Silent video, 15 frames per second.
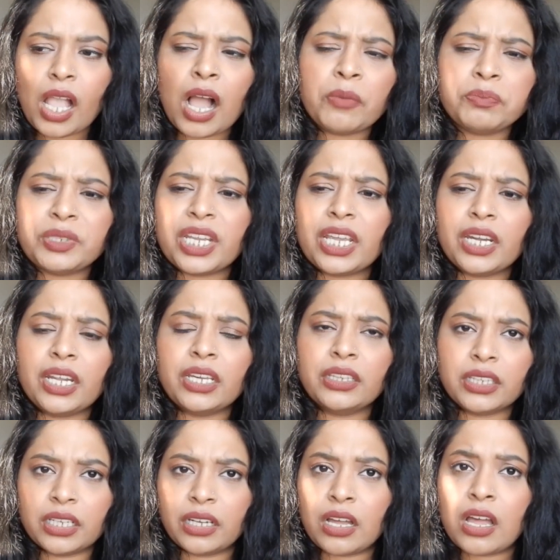
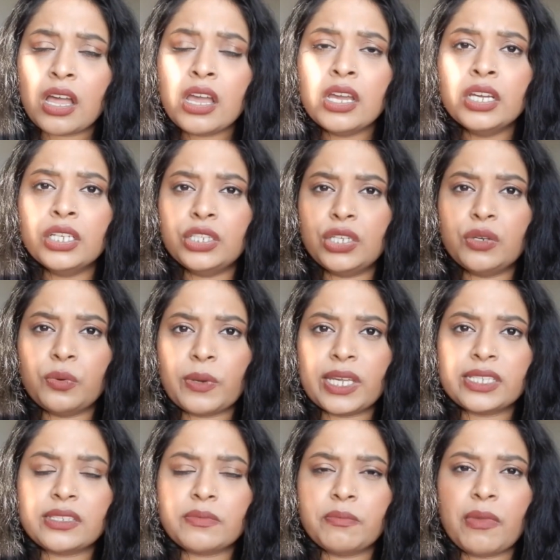updating the
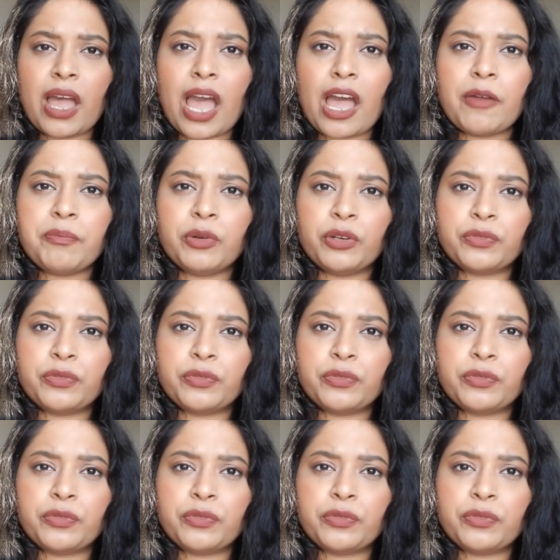US map